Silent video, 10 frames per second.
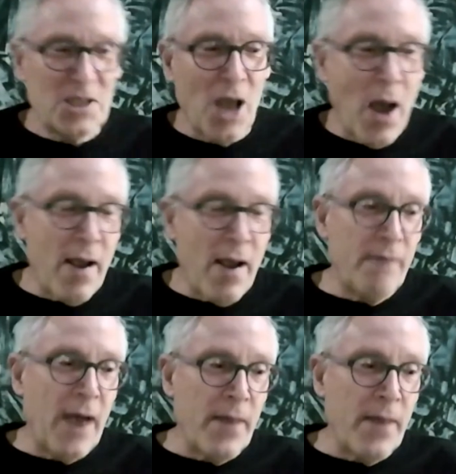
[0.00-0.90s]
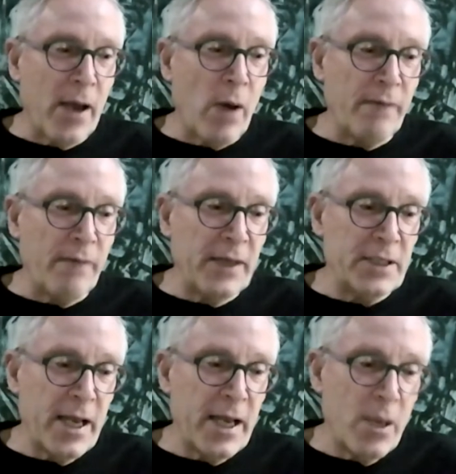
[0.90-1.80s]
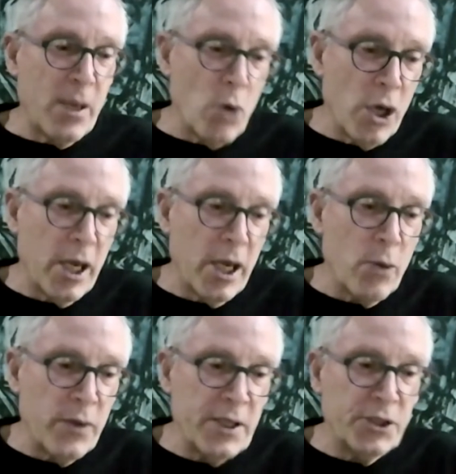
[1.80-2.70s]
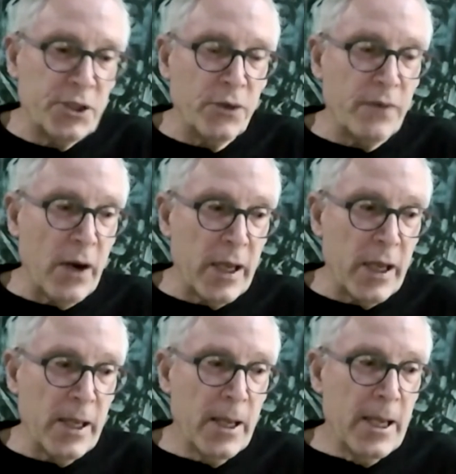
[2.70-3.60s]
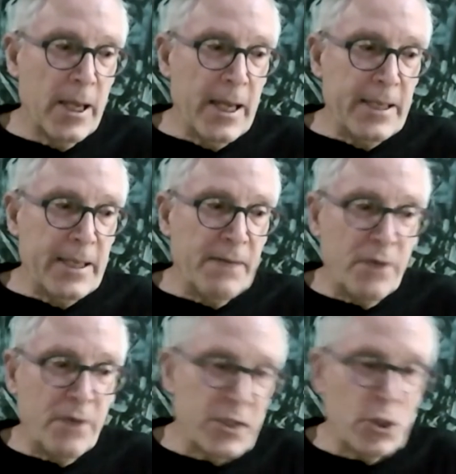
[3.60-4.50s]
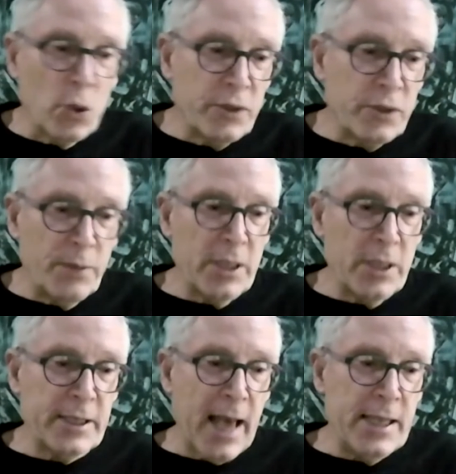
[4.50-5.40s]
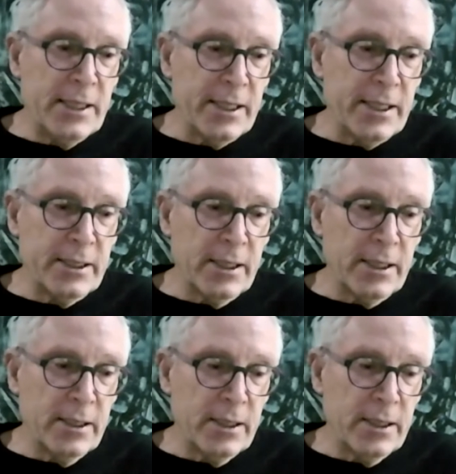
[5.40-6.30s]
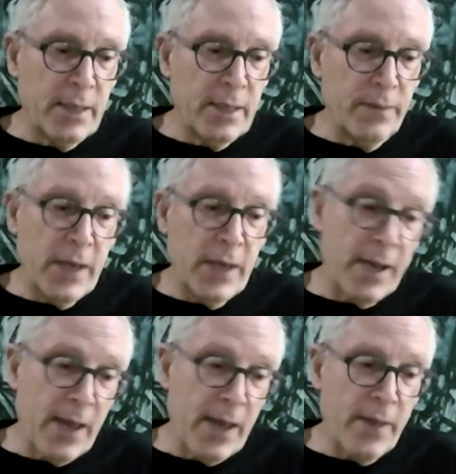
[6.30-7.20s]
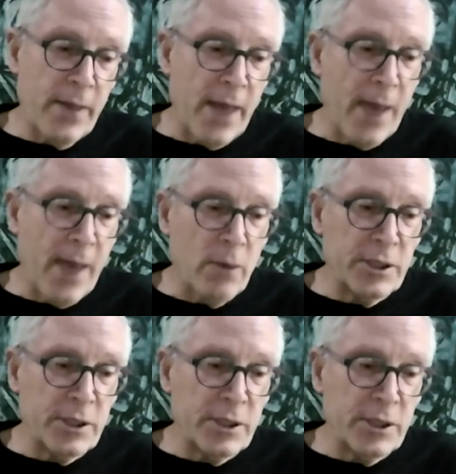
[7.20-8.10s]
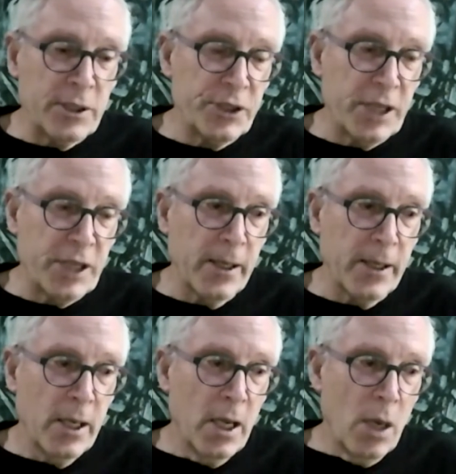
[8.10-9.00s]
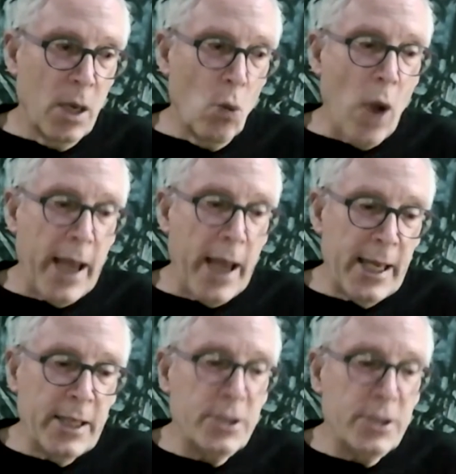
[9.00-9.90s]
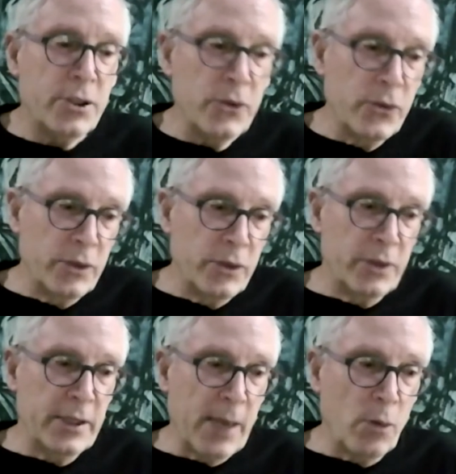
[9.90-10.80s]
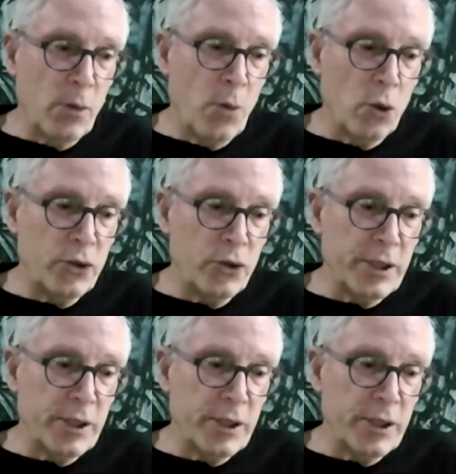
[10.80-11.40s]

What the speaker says: I found that quite fascinating, working with these two very different sorts of personalities. And that was an interesting way into the double portraits,